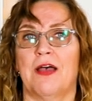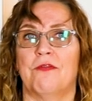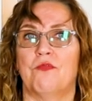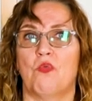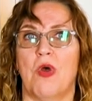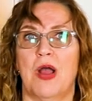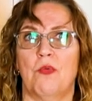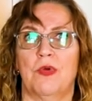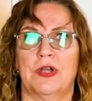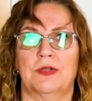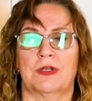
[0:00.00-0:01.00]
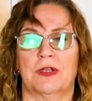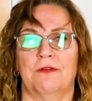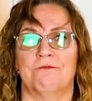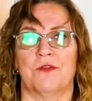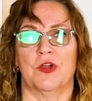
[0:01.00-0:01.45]
of what would
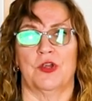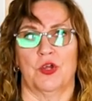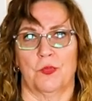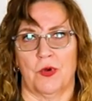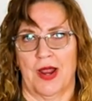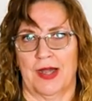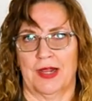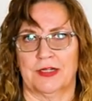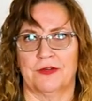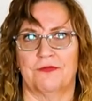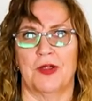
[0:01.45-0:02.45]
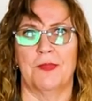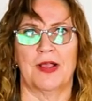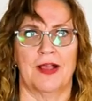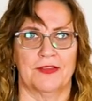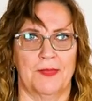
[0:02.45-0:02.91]
convert your product from a
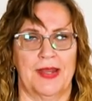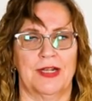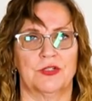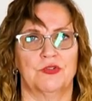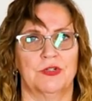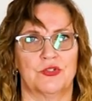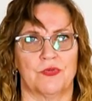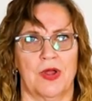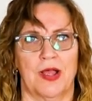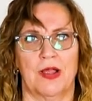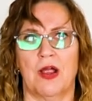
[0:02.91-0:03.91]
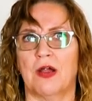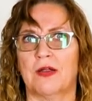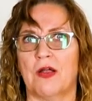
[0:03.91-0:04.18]
cosmetic to a drug are